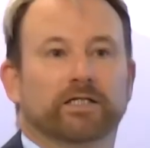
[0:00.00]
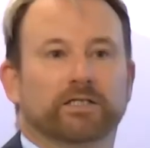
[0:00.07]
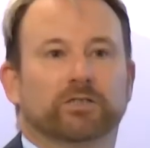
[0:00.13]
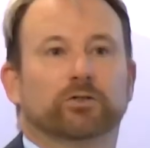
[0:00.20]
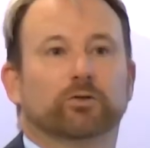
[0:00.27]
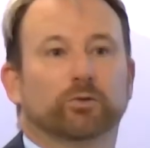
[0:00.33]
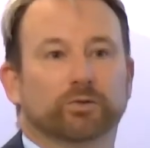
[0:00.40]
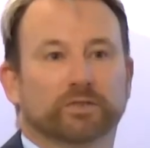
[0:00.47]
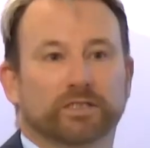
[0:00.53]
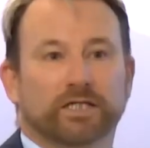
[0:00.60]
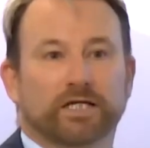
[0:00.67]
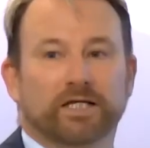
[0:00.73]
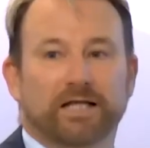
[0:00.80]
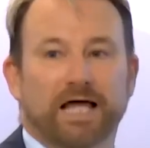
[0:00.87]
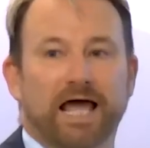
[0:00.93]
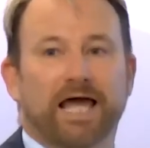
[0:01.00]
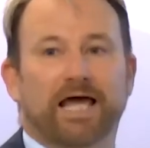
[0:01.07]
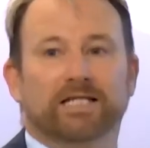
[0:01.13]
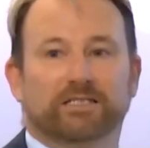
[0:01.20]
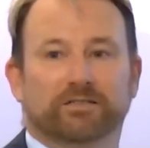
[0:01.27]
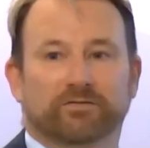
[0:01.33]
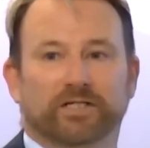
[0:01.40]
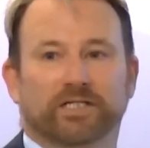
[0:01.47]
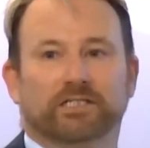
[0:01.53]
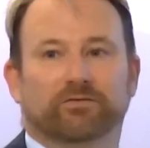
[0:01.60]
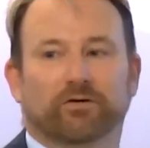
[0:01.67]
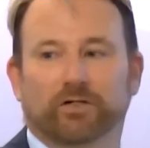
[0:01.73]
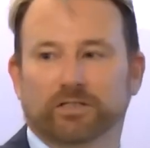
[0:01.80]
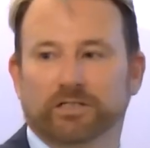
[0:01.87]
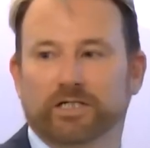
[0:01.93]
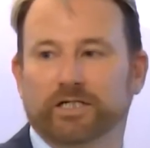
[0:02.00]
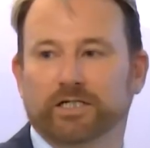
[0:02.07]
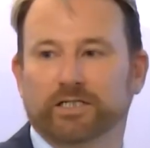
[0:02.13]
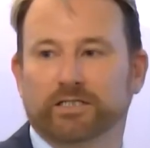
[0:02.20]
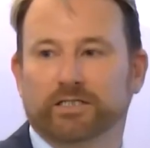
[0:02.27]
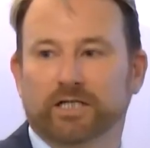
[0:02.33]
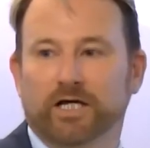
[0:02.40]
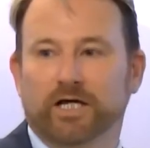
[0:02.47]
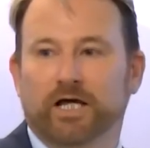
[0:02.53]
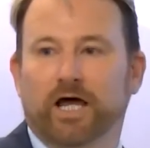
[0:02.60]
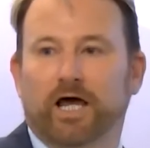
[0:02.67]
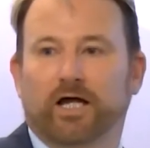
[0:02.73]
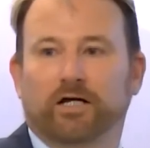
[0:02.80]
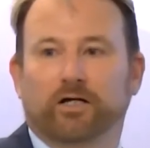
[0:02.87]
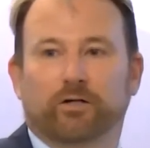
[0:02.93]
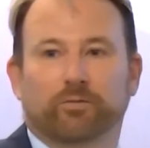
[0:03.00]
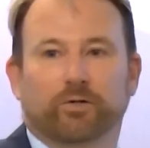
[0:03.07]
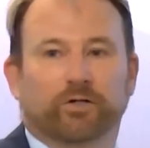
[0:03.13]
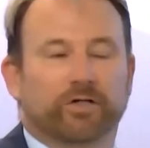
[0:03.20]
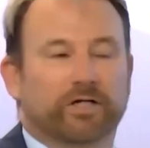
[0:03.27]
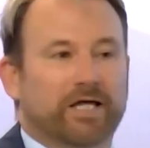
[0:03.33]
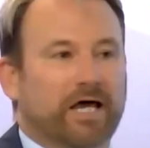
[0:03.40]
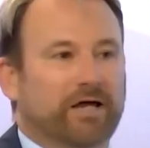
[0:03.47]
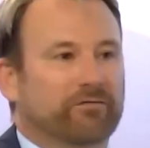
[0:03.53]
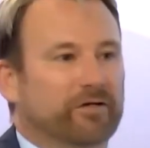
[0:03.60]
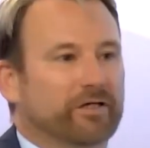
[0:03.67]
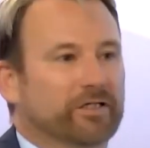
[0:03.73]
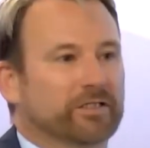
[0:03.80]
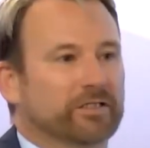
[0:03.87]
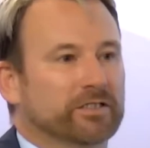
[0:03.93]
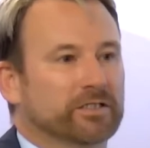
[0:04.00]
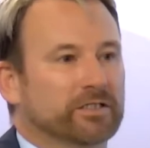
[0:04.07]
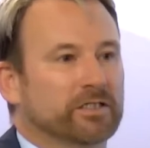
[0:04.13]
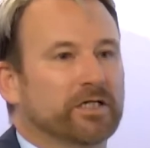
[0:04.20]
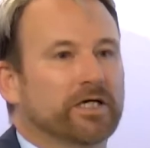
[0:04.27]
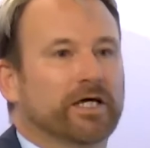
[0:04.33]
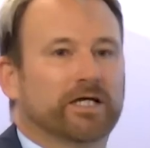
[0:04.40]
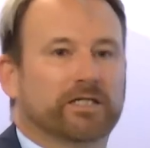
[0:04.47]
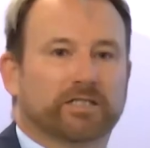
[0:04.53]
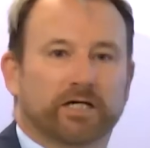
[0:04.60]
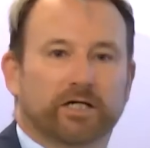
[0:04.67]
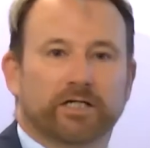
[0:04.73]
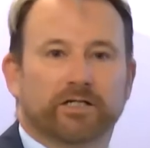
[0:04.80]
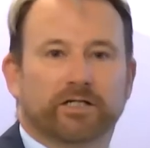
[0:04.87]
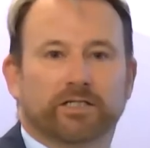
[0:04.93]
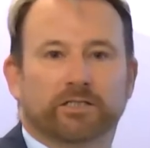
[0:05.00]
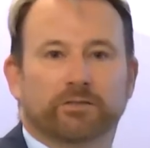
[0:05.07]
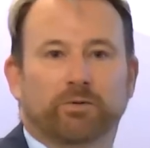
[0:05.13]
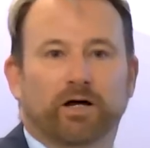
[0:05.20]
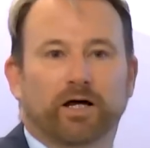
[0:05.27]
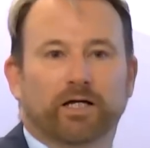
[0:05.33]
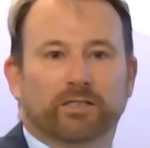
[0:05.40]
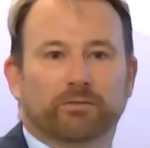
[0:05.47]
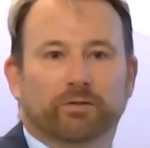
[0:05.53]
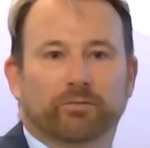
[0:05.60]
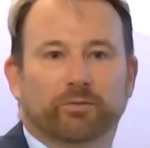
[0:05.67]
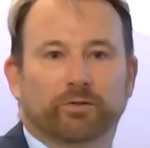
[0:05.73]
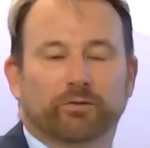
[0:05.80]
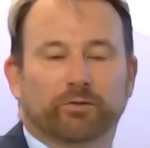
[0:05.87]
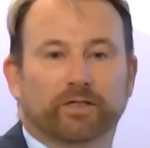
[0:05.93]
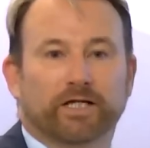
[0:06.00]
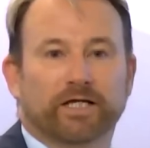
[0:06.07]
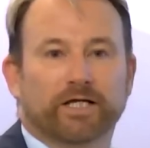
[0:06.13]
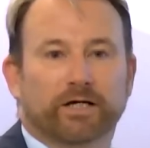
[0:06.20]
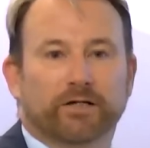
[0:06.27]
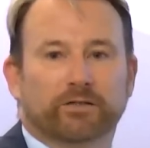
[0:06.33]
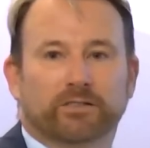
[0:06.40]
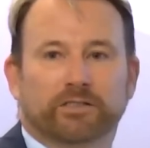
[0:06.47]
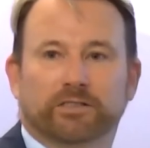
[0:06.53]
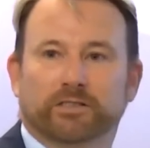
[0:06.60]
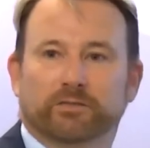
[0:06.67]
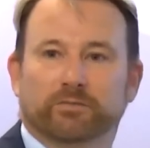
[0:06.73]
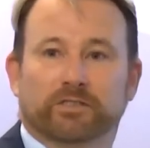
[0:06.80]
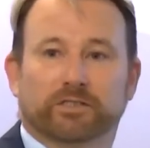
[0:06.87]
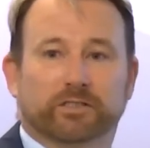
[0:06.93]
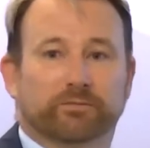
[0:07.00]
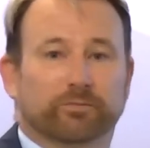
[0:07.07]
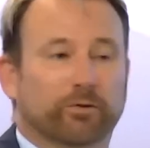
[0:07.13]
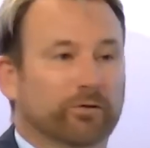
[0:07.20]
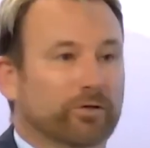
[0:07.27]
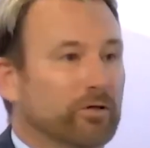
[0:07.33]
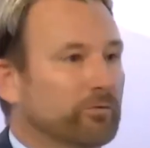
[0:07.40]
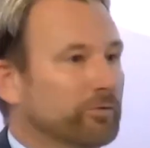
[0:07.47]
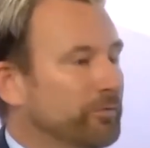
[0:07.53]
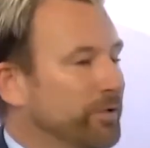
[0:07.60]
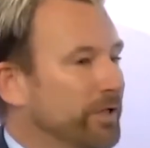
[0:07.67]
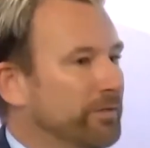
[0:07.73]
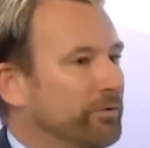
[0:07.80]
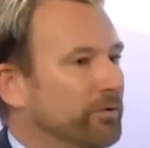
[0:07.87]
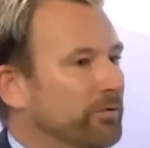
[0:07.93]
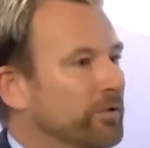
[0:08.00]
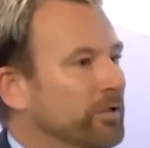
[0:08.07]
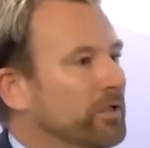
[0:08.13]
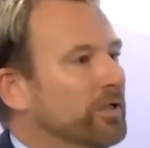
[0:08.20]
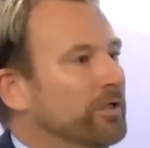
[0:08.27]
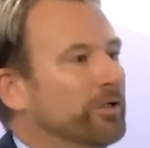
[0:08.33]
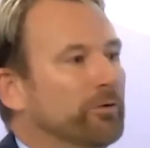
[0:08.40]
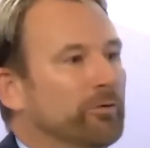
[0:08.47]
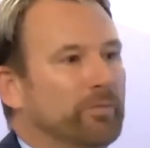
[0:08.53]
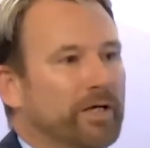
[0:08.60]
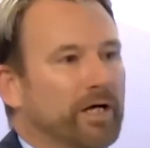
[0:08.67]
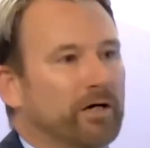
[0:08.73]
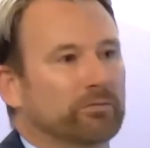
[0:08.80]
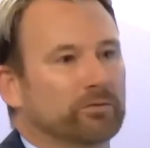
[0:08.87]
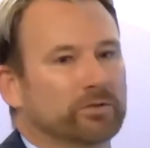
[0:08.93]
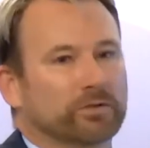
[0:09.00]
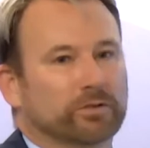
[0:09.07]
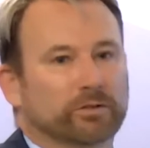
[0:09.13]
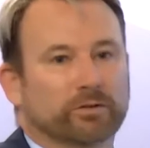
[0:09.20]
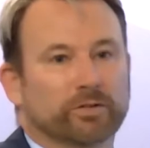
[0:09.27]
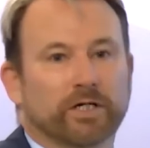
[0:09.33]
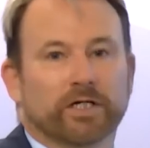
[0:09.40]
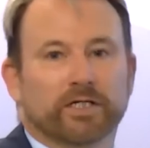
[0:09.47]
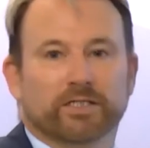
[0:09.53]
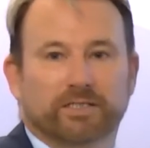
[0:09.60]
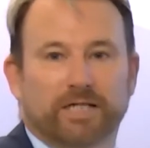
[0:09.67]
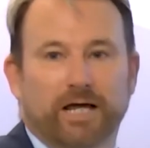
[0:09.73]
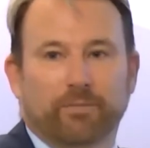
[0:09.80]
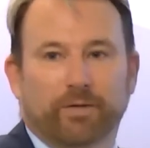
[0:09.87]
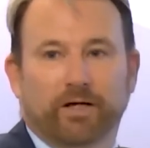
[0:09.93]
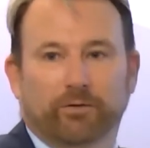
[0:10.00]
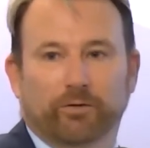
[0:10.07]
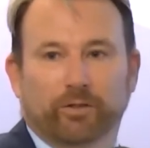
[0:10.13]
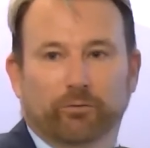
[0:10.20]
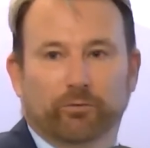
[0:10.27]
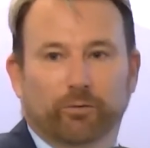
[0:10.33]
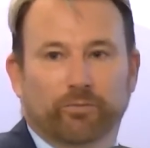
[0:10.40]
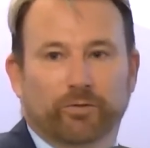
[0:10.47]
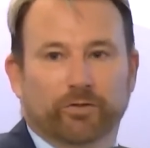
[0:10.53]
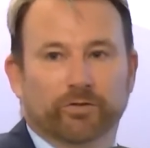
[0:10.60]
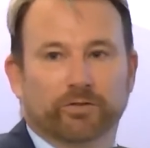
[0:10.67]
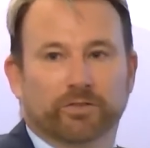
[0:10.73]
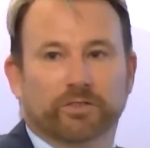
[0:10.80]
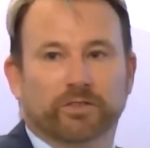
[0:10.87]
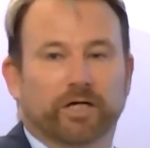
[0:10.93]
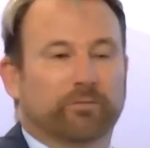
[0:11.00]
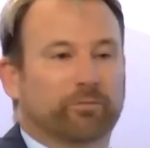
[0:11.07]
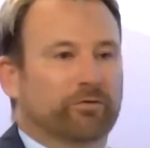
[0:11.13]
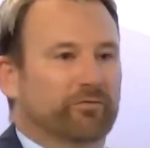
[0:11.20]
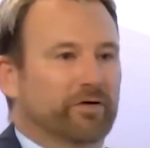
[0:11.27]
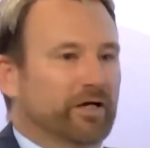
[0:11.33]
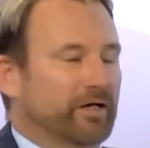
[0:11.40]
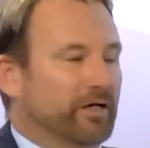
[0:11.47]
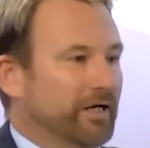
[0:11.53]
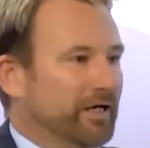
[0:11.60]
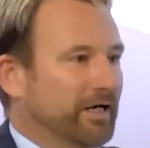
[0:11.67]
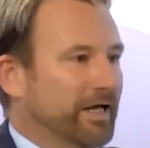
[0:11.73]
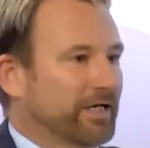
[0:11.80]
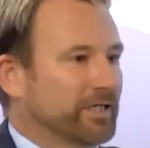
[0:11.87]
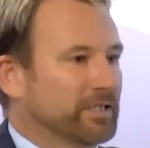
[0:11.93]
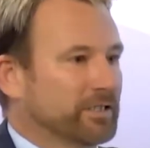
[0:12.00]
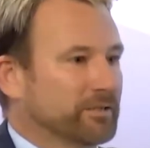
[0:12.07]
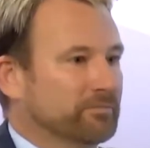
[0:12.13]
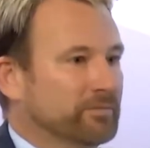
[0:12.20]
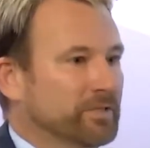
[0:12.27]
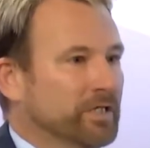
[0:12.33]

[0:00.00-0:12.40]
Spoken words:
these tools in the hands of these volunteers and community advocates. It's only this way, as we build an ecosystem to support older people, that we'll be able to stamp out elder abuse and prevent neglect.